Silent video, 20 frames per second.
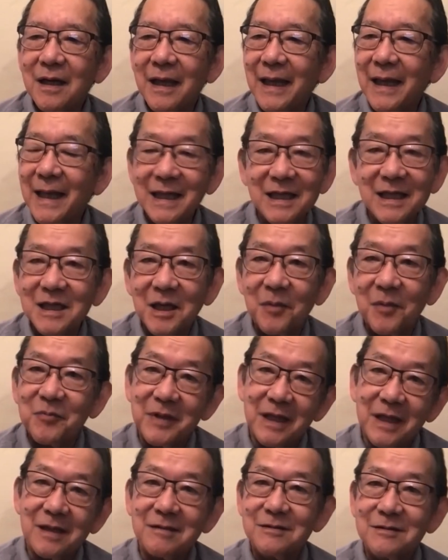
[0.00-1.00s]
ended up
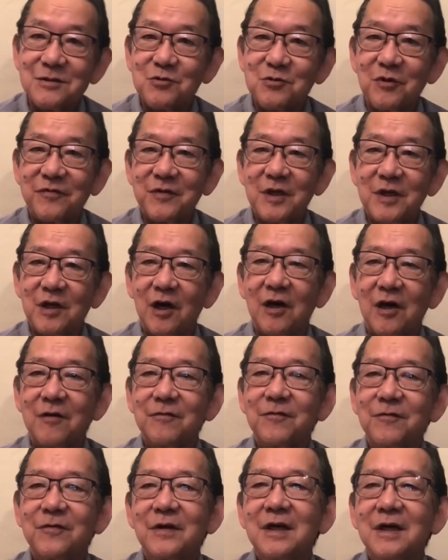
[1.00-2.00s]
then drifting
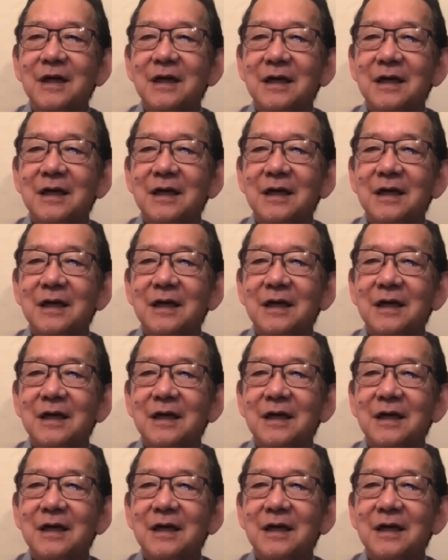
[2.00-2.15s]
off